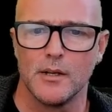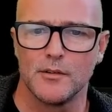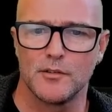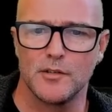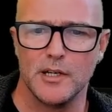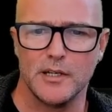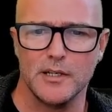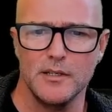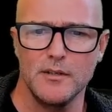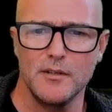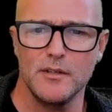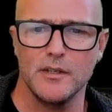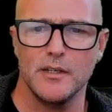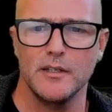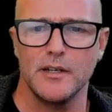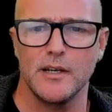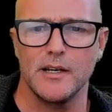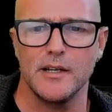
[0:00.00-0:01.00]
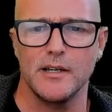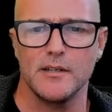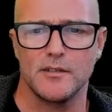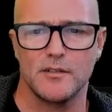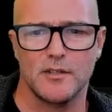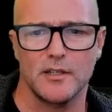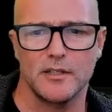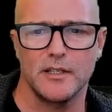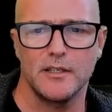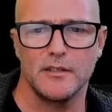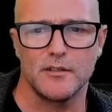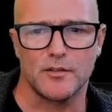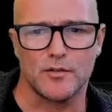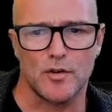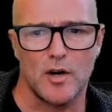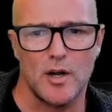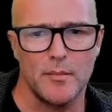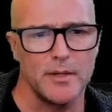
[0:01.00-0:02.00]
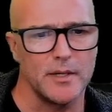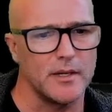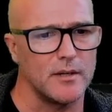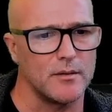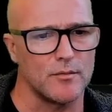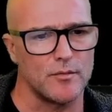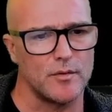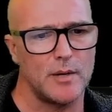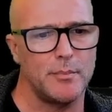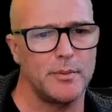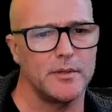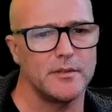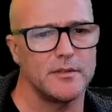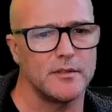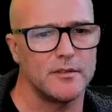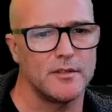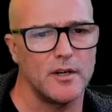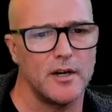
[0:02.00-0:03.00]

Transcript: Second, in a study describing a rapid